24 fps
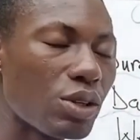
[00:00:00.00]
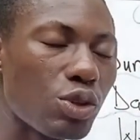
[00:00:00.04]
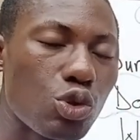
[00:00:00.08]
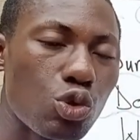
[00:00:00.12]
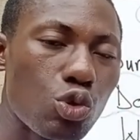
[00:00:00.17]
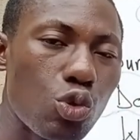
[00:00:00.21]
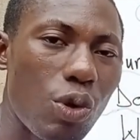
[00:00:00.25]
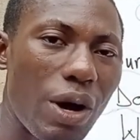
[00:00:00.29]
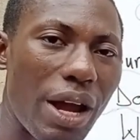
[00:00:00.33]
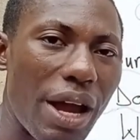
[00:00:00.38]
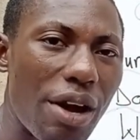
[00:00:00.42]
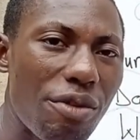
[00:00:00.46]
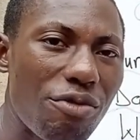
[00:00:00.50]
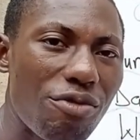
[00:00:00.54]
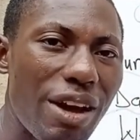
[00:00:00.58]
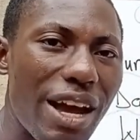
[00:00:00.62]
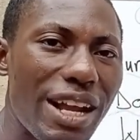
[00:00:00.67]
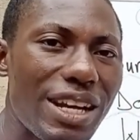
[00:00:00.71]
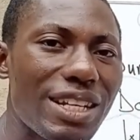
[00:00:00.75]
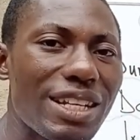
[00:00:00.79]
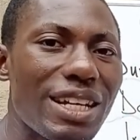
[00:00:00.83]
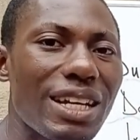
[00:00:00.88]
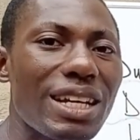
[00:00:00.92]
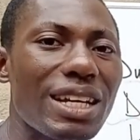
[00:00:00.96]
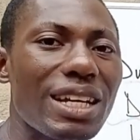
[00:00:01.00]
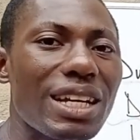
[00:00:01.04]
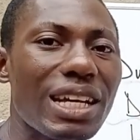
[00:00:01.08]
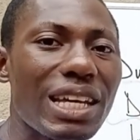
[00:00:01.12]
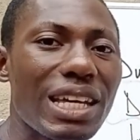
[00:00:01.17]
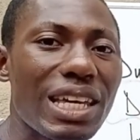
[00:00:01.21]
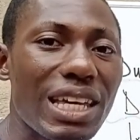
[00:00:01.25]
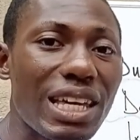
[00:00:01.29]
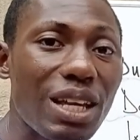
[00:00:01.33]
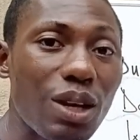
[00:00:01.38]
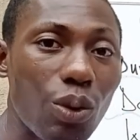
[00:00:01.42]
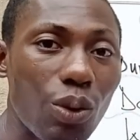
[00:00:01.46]
200
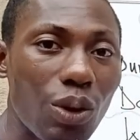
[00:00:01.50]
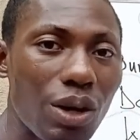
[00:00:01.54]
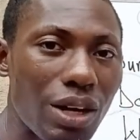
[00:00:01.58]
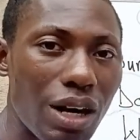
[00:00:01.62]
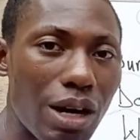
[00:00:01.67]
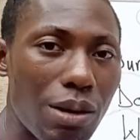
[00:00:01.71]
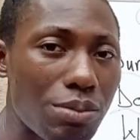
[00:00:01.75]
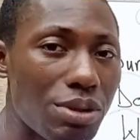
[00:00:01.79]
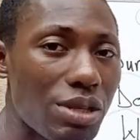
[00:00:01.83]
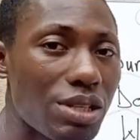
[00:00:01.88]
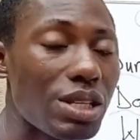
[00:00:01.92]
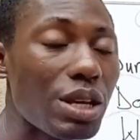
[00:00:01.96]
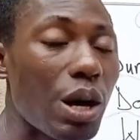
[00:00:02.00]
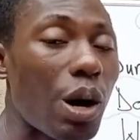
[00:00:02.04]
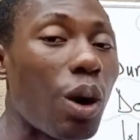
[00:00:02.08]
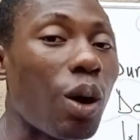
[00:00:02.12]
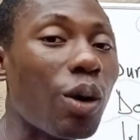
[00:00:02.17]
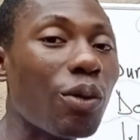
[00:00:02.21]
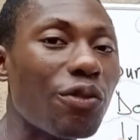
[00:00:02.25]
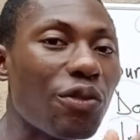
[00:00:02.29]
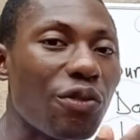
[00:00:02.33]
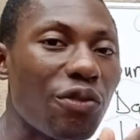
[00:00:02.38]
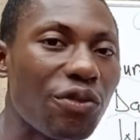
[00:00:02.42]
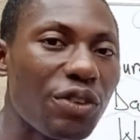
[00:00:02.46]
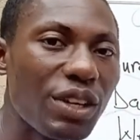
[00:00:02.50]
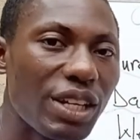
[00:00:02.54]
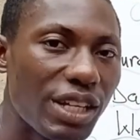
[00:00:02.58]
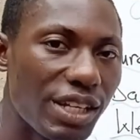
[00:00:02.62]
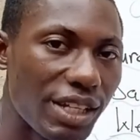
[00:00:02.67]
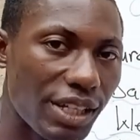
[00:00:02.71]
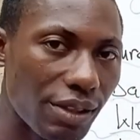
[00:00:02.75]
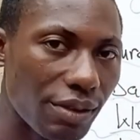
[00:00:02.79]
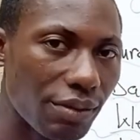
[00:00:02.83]
kilograms of feed.